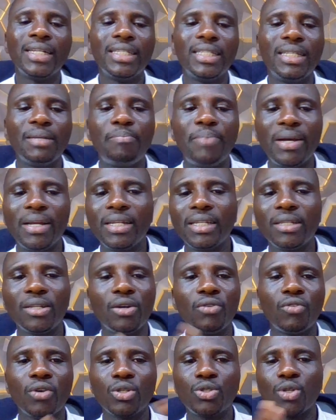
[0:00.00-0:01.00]
depending
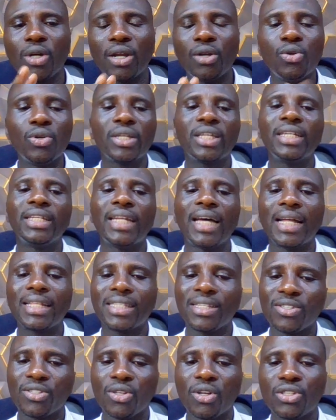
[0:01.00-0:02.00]
on what you are looking at,
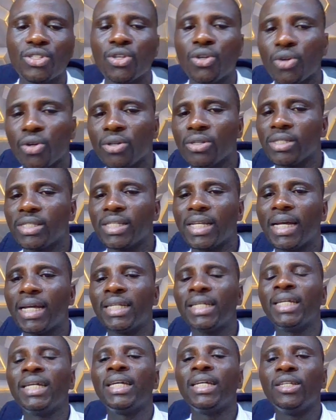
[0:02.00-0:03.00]
is not your
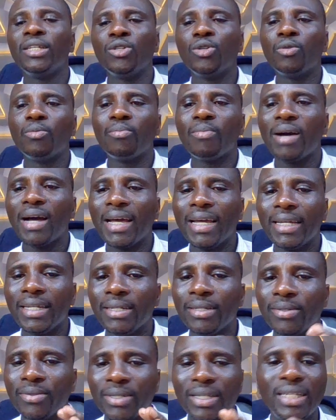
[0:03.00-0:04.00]
concern, you
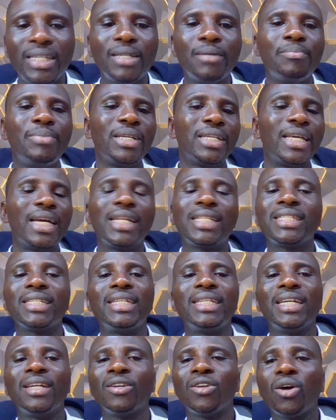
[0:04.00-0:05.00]
might really be
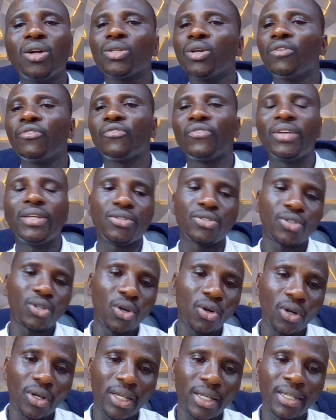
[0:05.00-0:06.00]
getting a lot of things
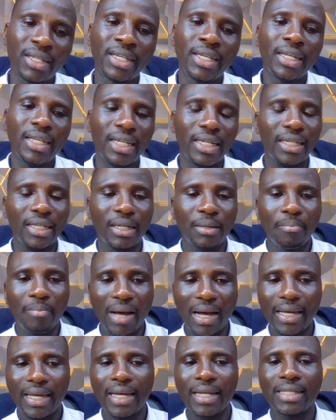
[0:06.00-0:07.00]
wrong in the
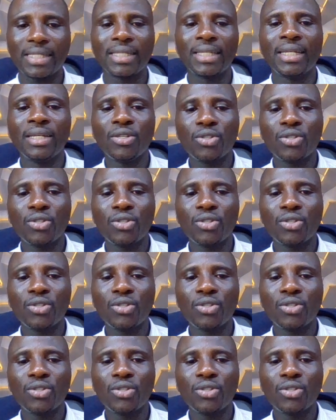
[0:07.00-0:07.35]
market.